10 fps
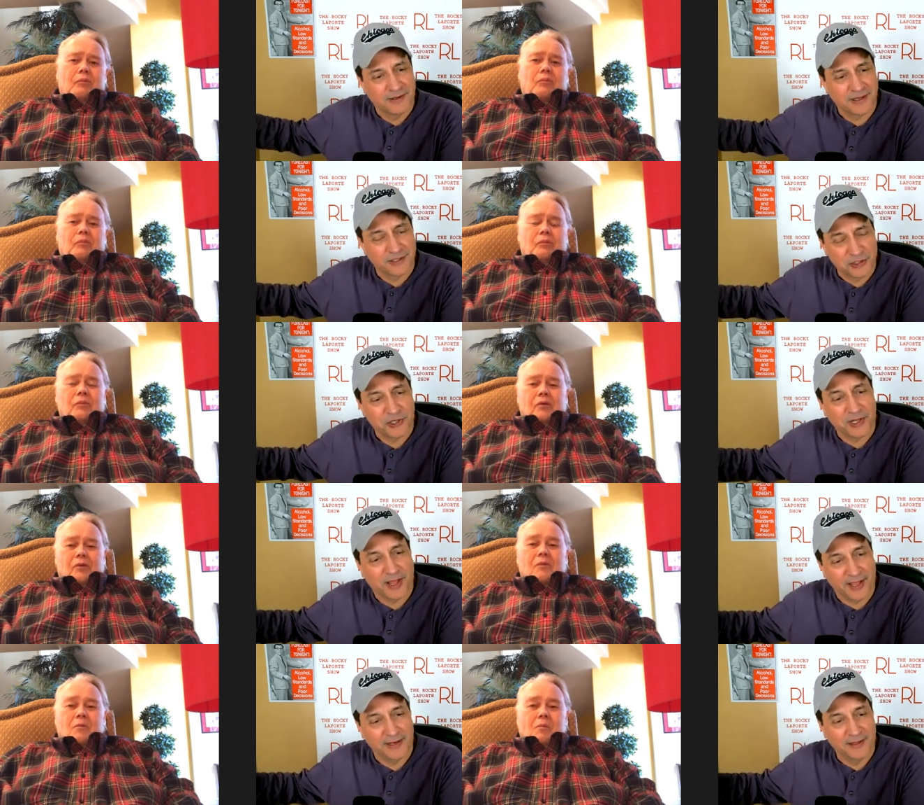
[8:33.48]
Speaker 1: like a
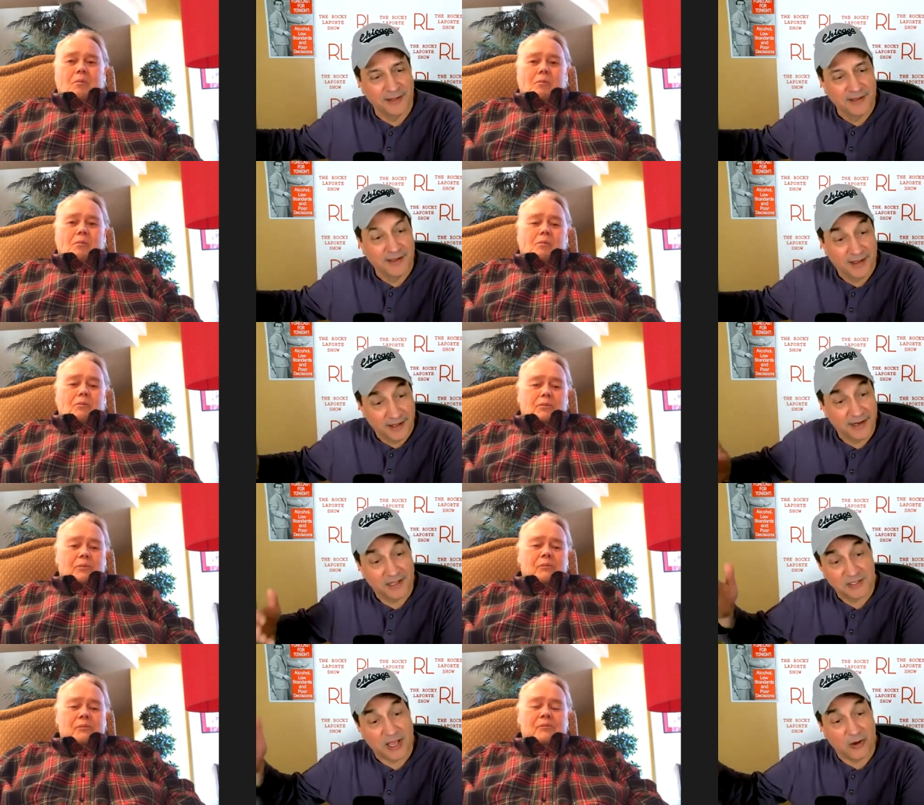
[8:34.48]
shithead and
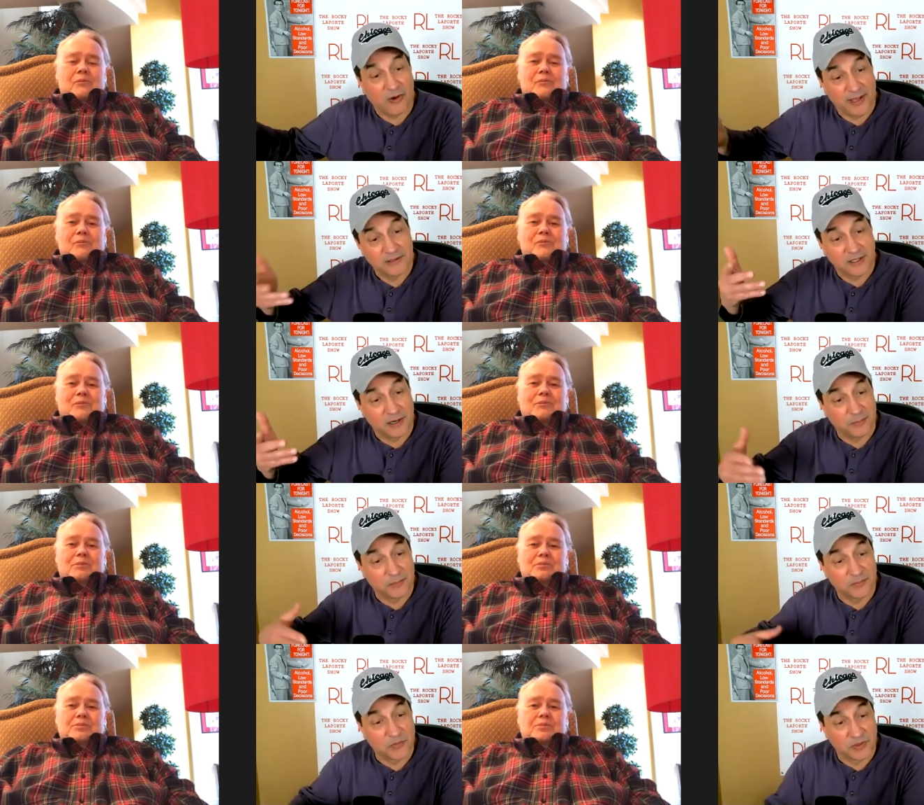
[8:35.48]
that's mm-hmm. how i ended
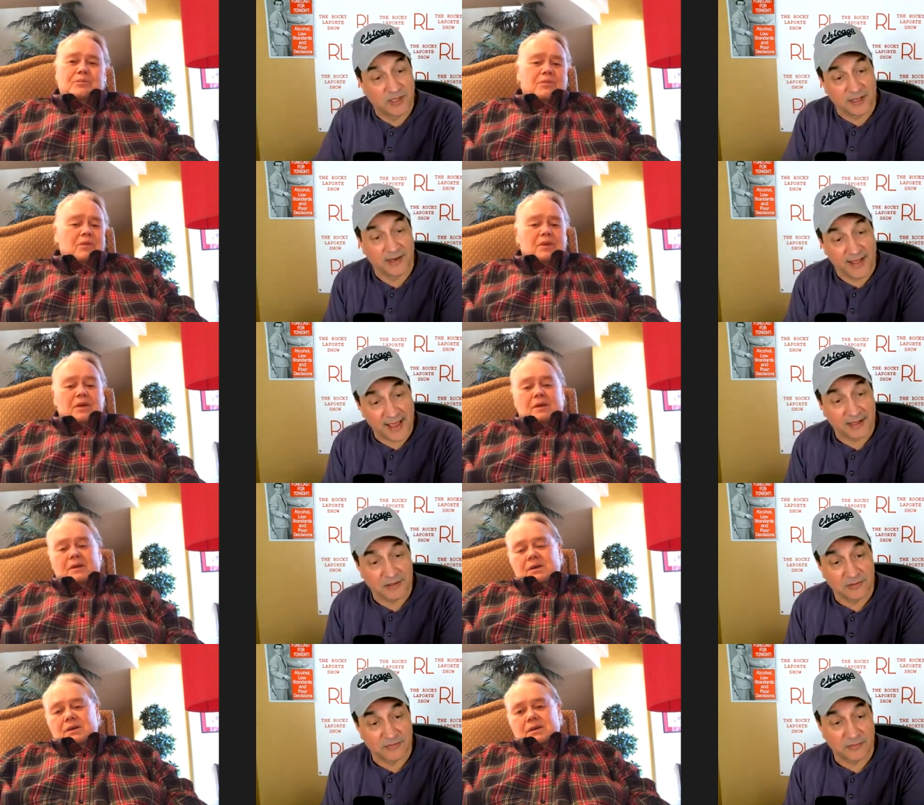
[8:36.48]
up getting
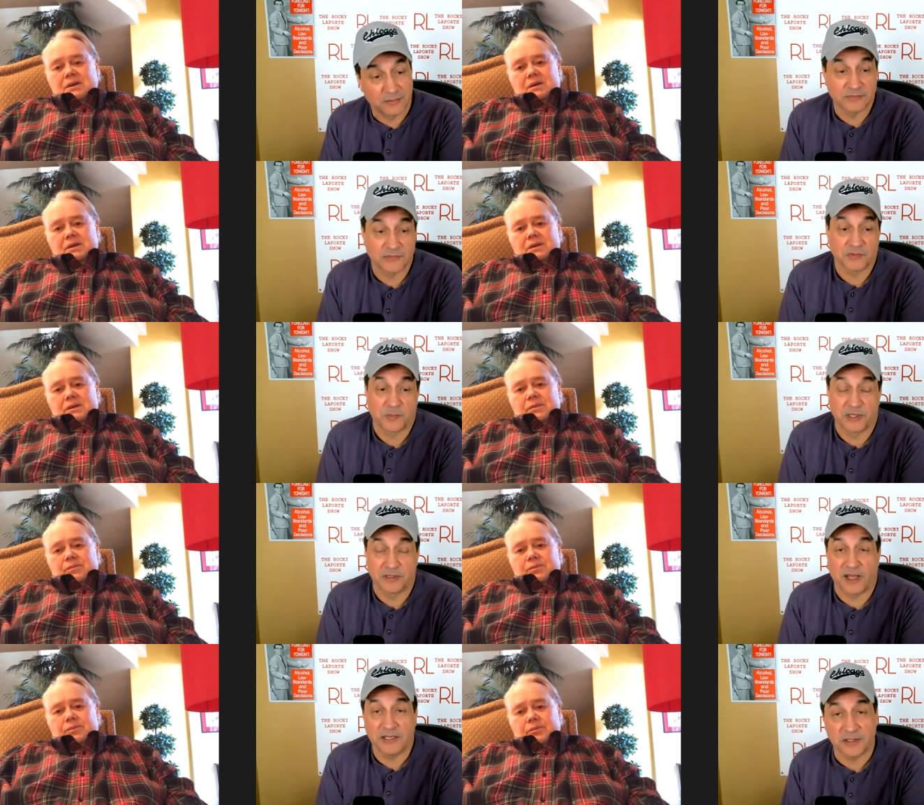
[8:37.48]
that from just
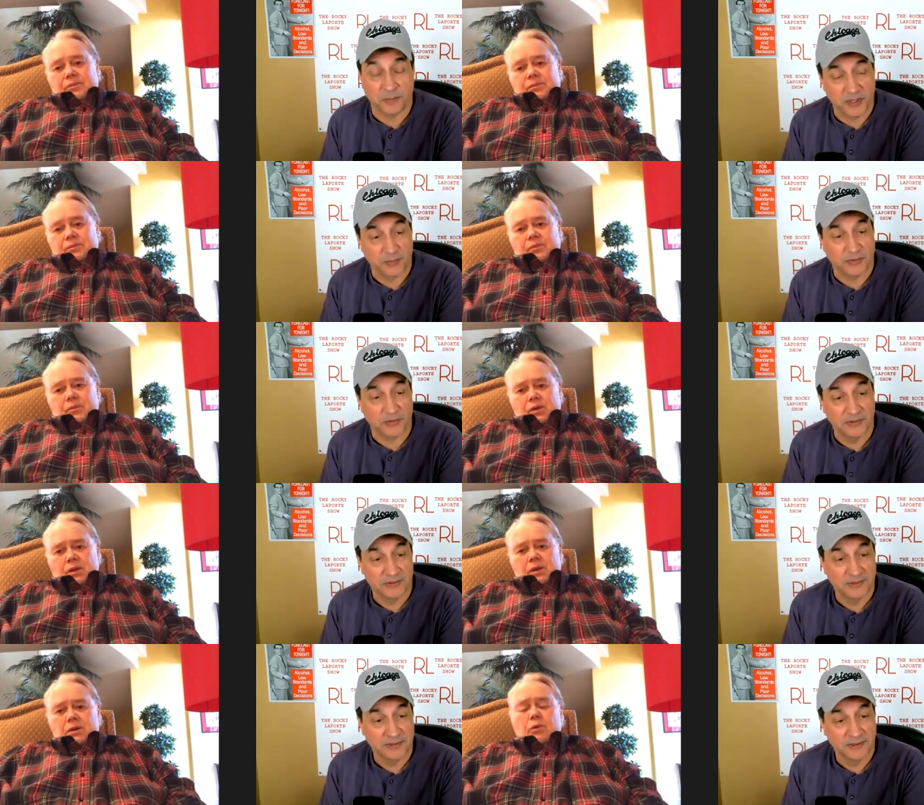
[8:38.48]
being nice to people
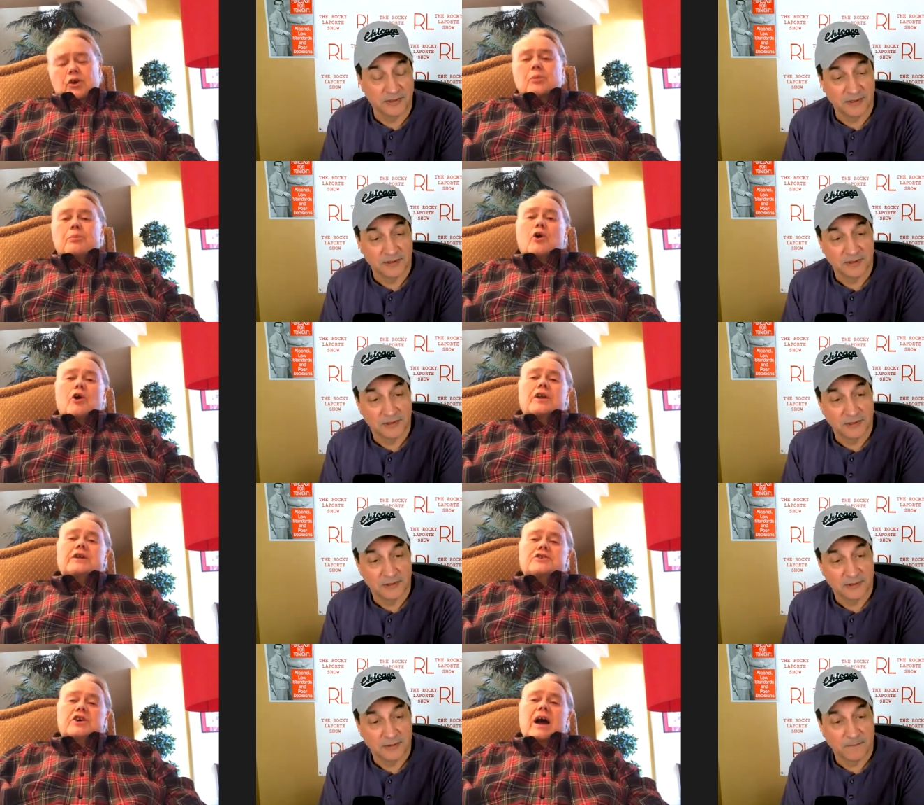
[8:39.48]
Speaker 2: were you born
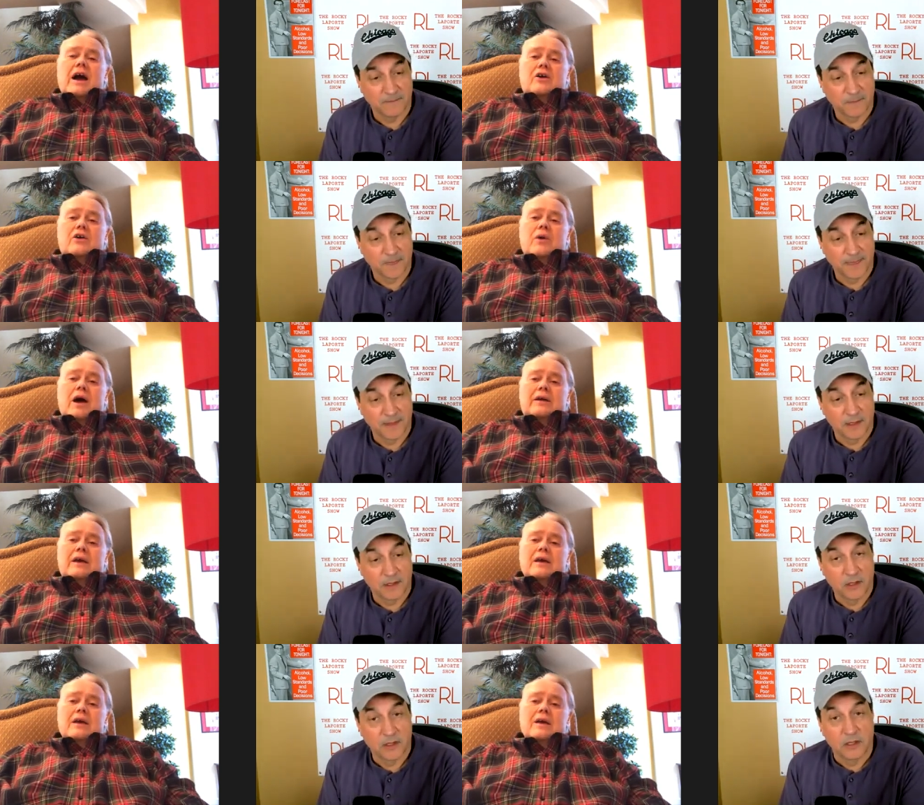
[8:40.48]
in chicago
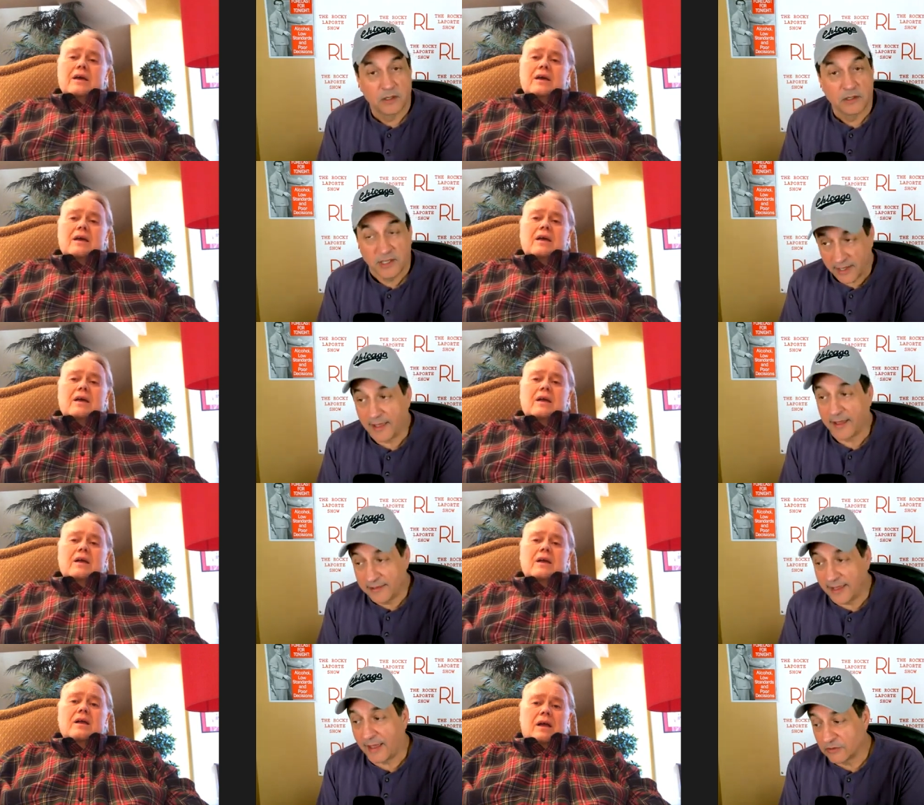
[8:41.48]
rocky
Speaker 1: yeah
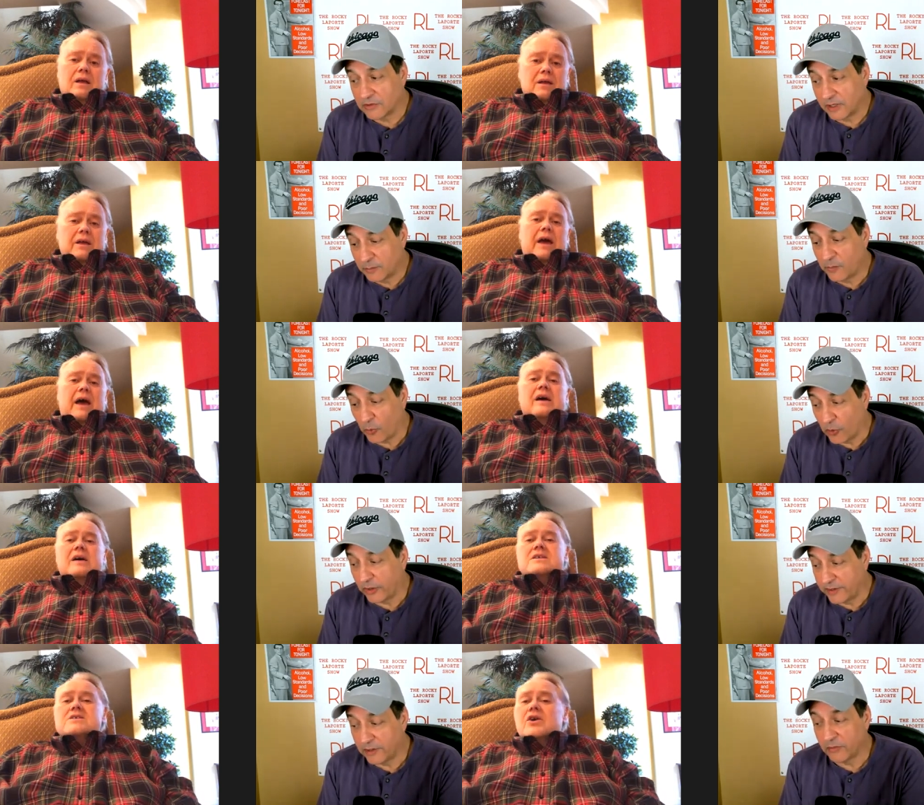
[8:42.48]
yeah i was yeah.
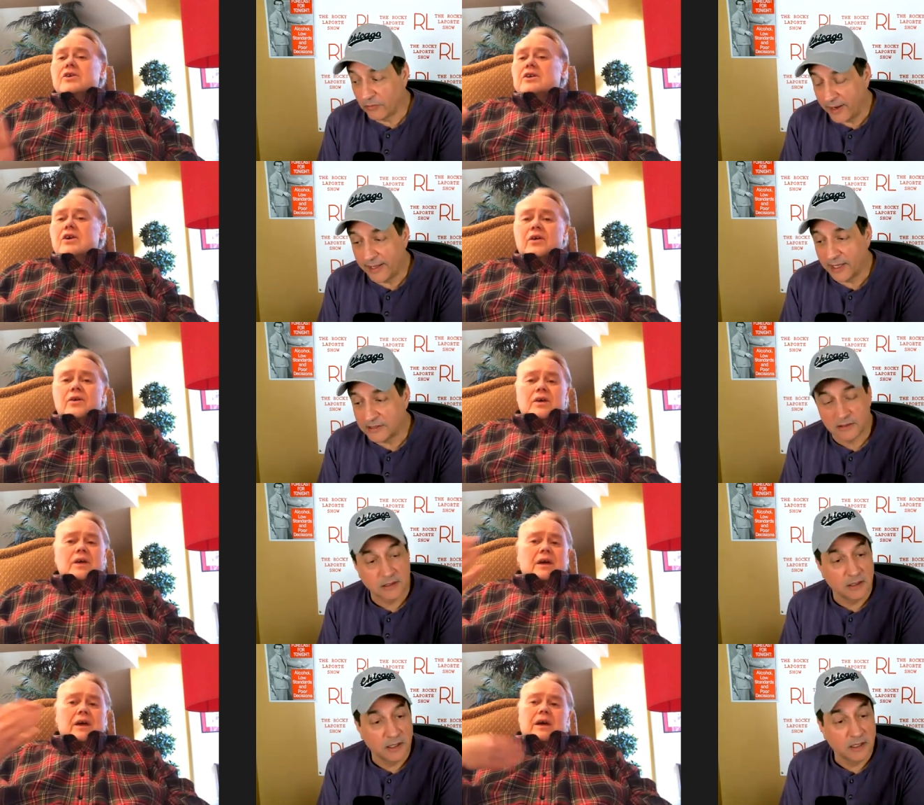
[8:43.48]
born here so, you know,
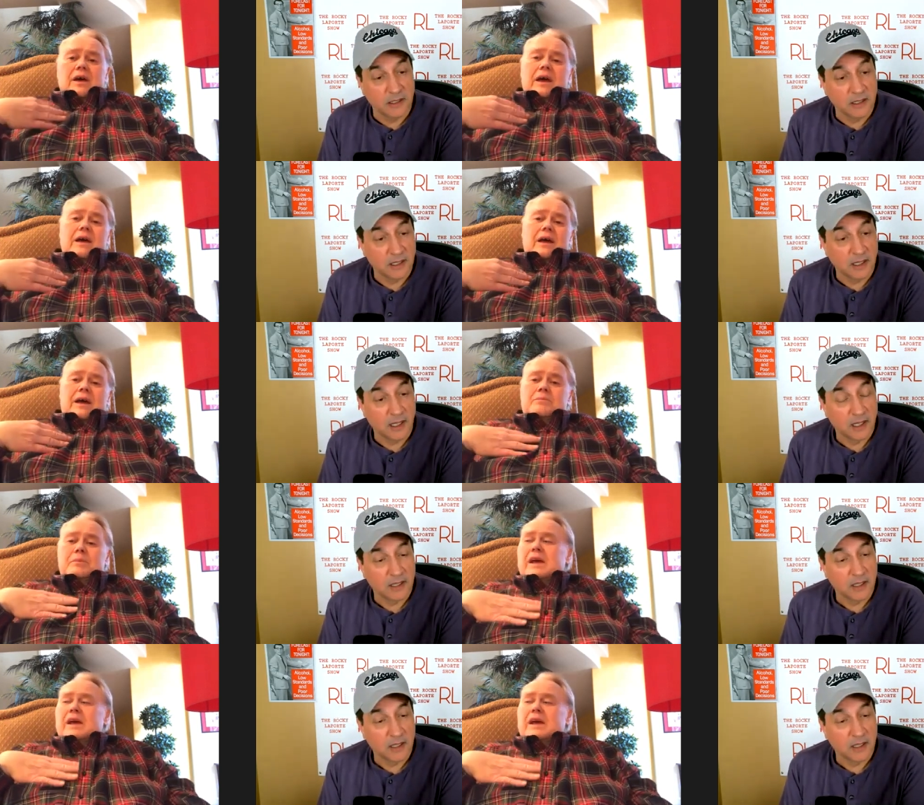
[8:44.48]
Speaker 2: and, and